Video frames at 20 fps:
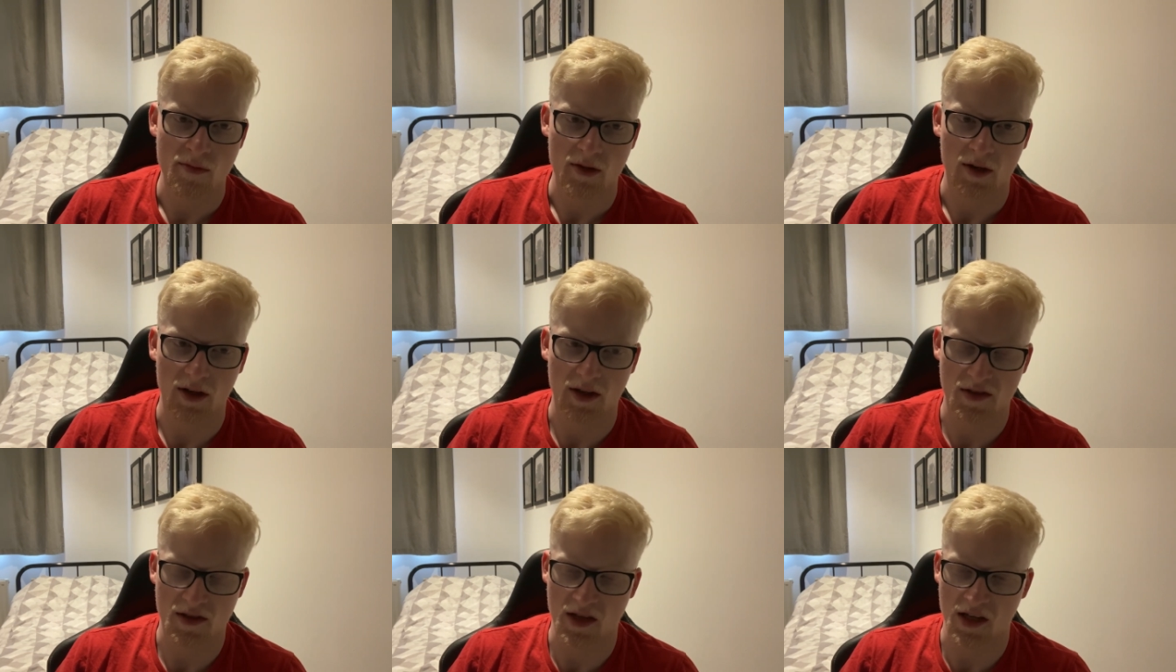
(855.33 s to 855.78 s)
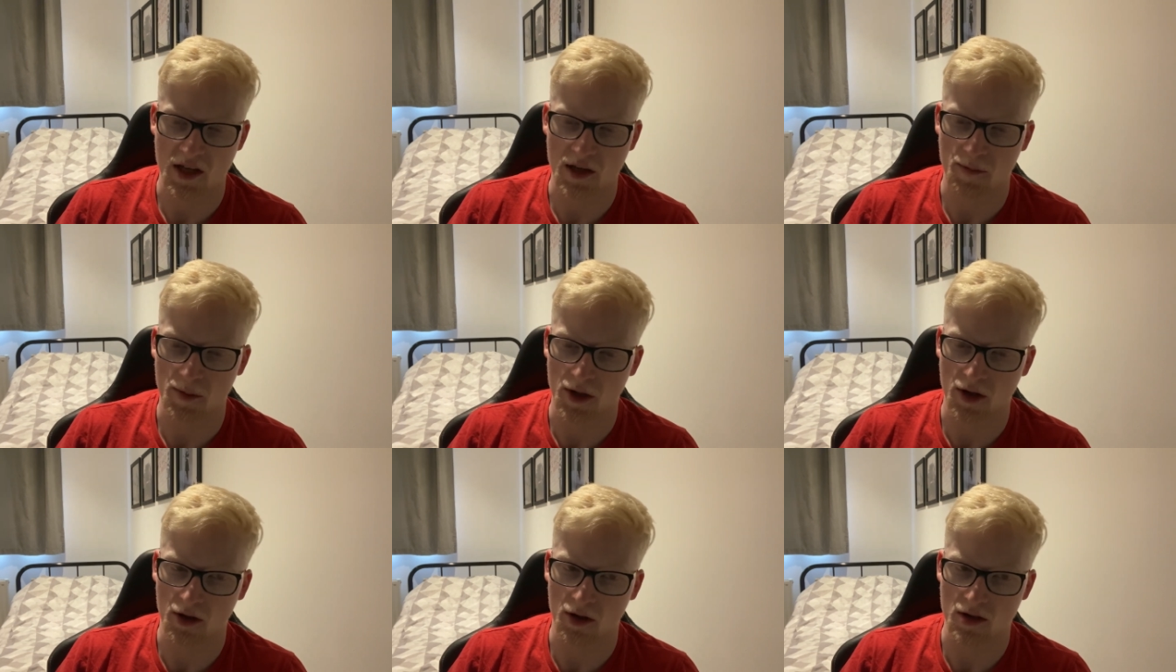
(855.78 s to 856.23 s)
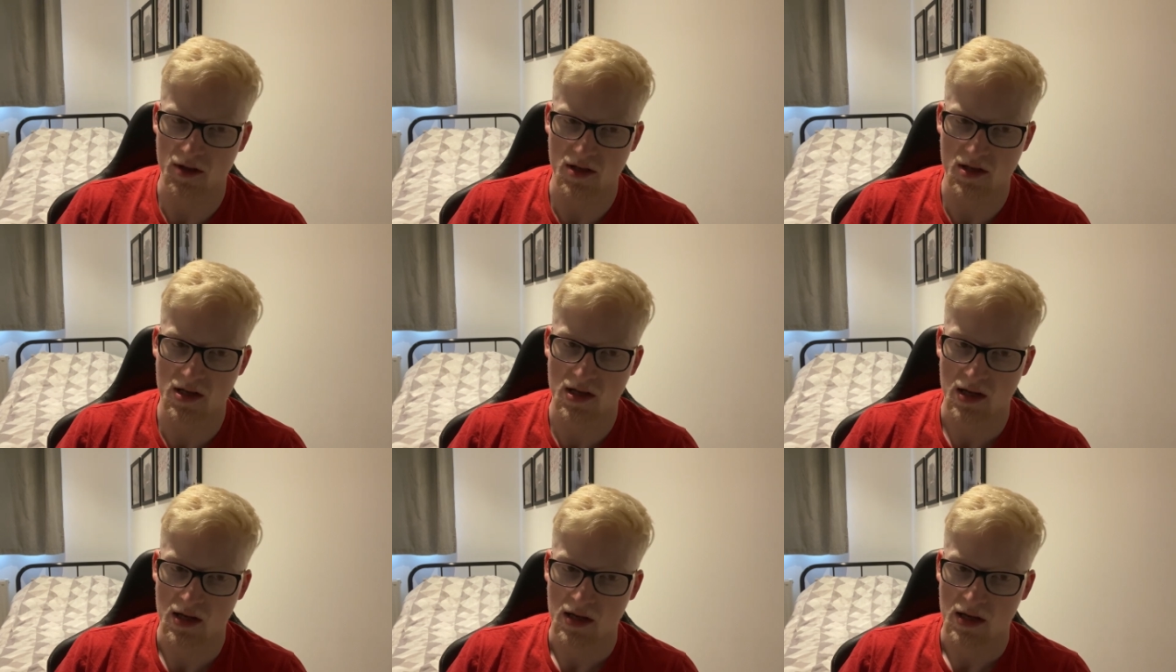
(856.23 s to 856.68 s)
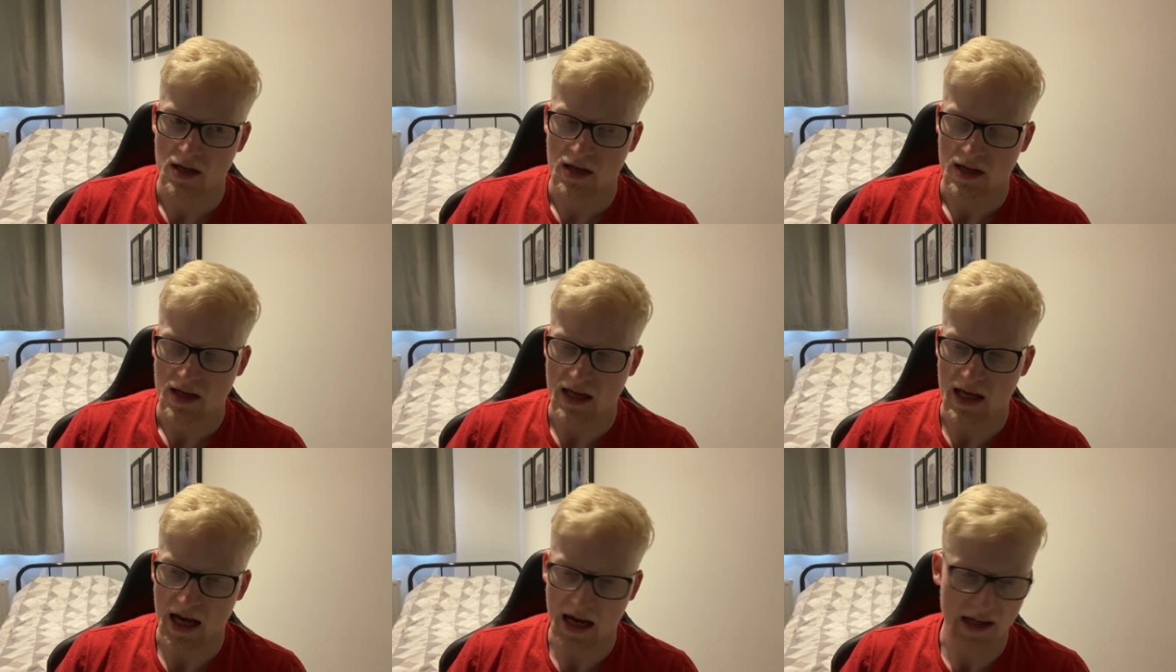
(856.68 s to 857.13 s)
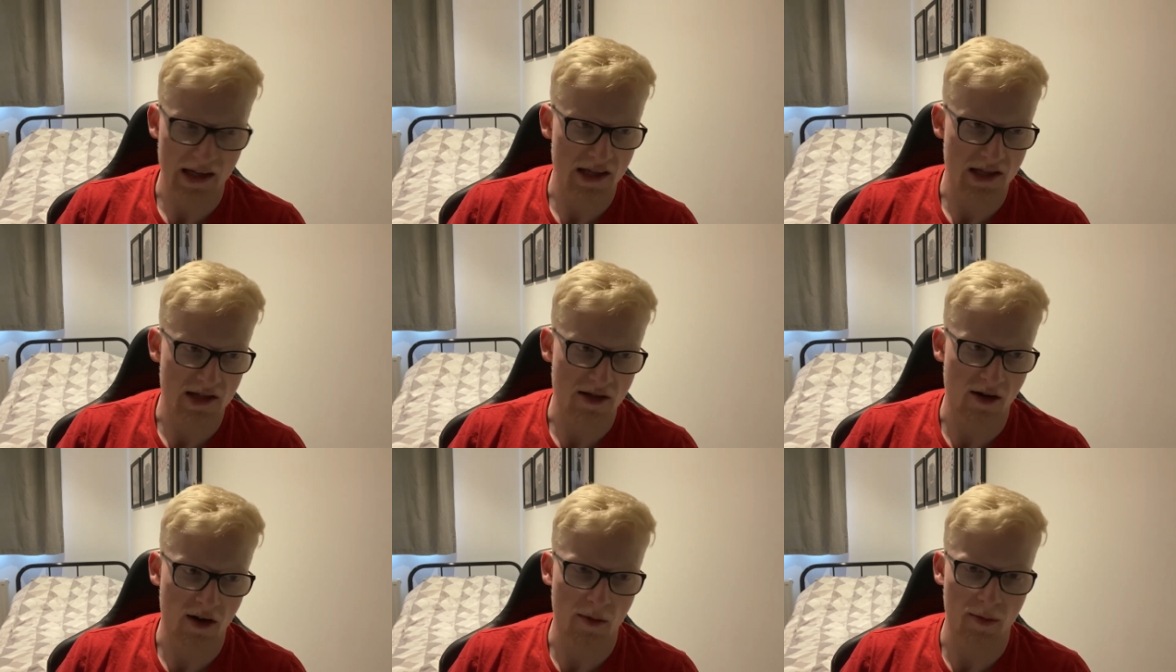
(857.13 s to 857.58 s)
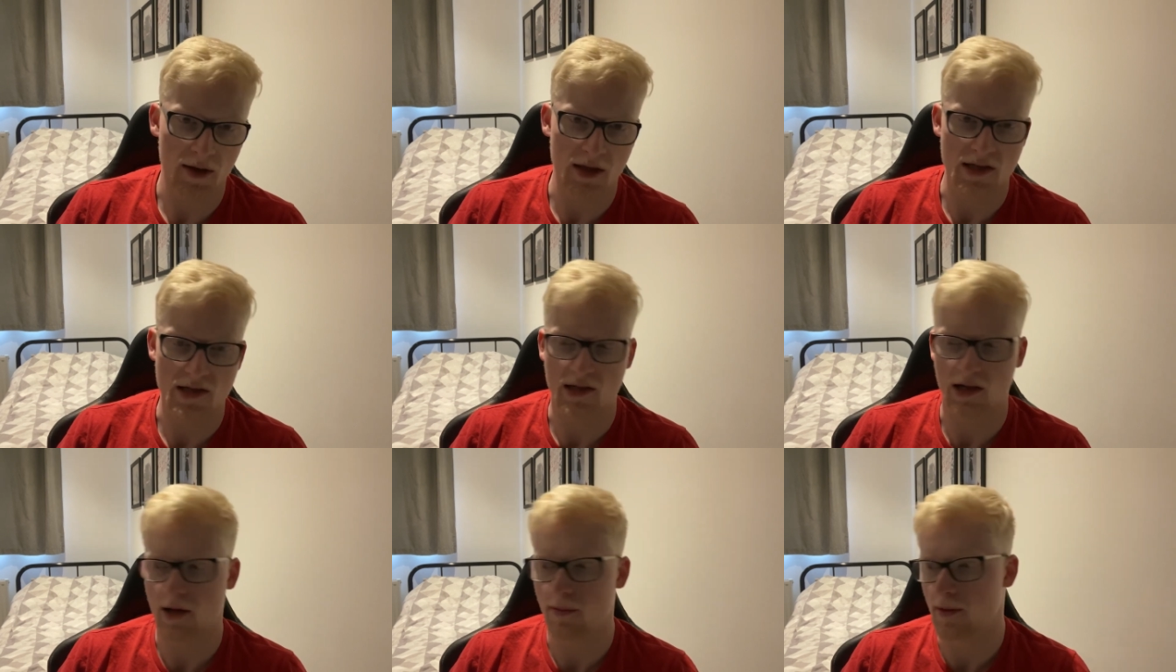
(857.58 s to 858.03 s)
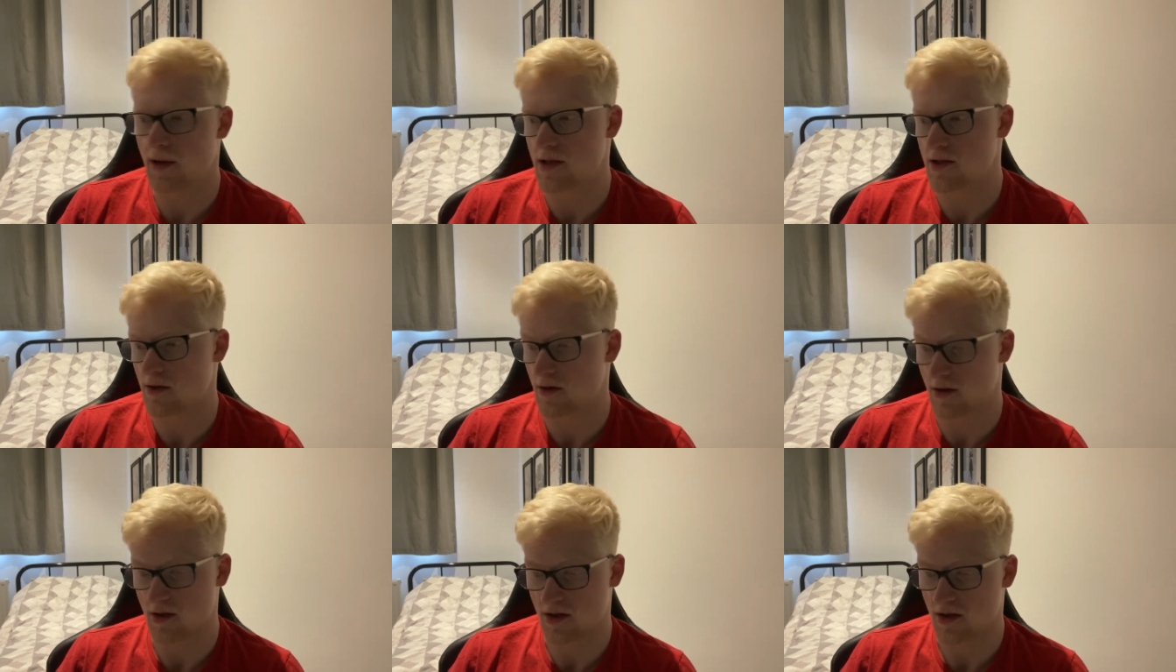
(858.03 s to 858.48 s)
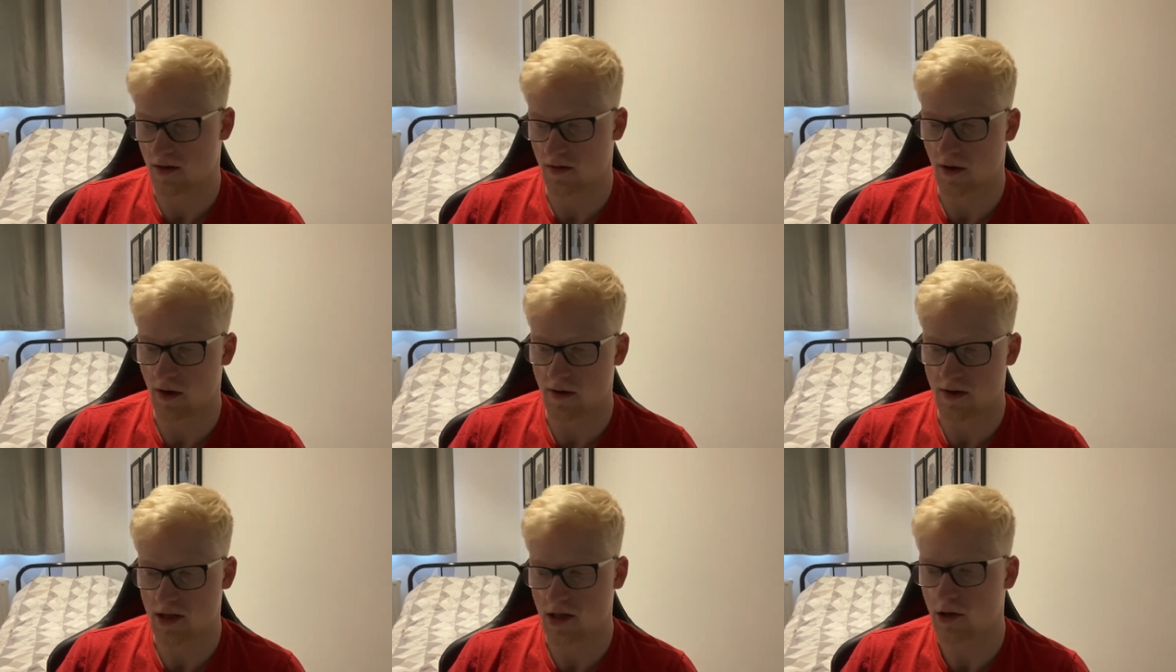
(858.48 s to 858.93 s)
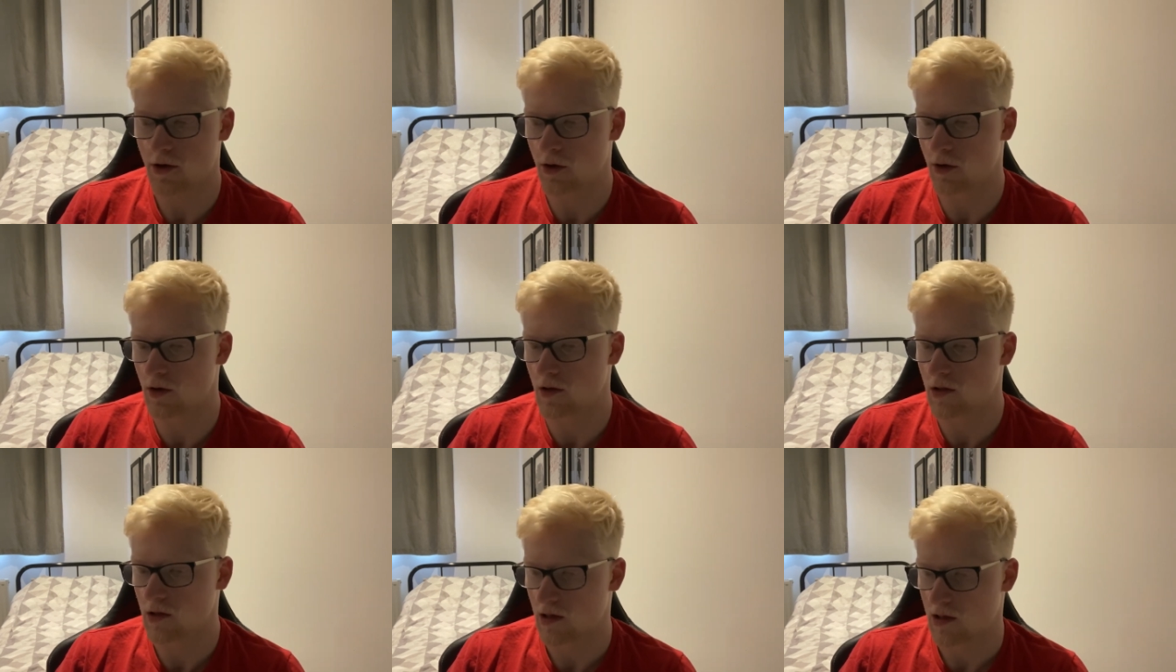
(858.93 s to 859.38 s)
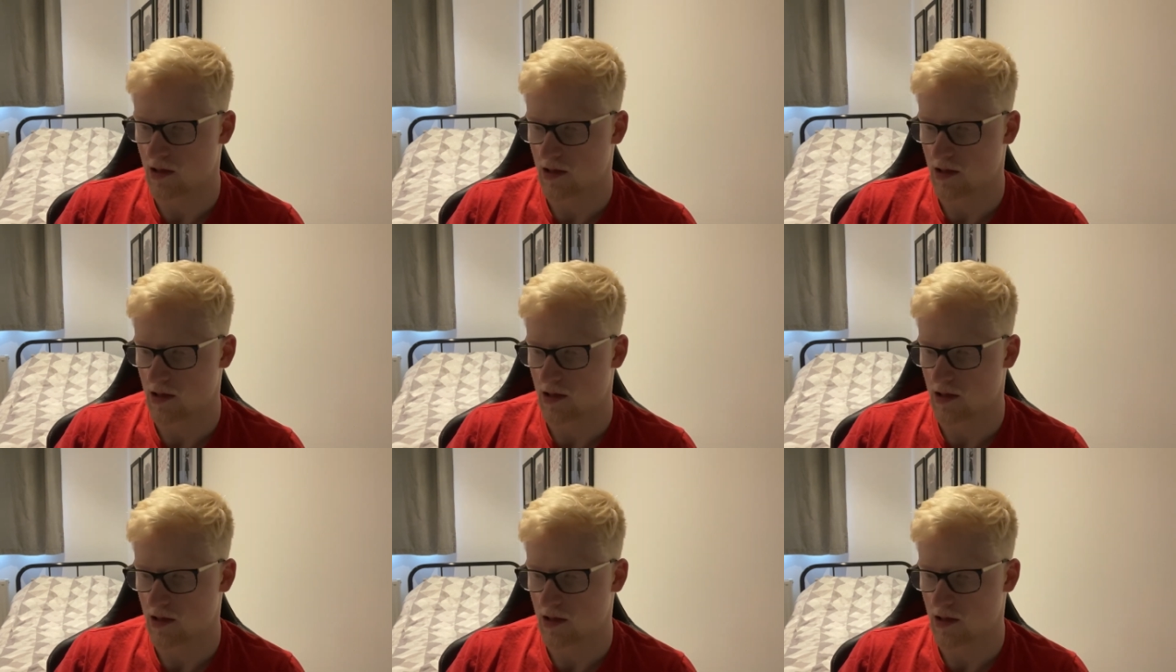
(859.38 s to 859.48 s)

I think because he had his time at this club, he took us as far as he could.